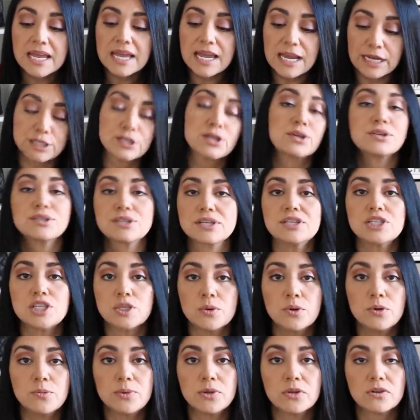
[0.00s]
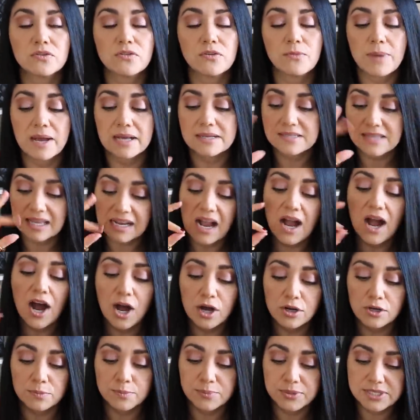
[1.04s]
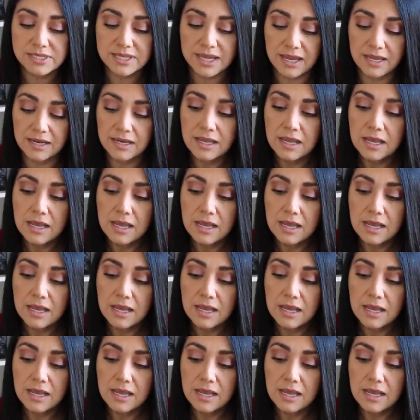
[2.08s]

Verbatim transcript: it turns into a beautiful mess, like 100%.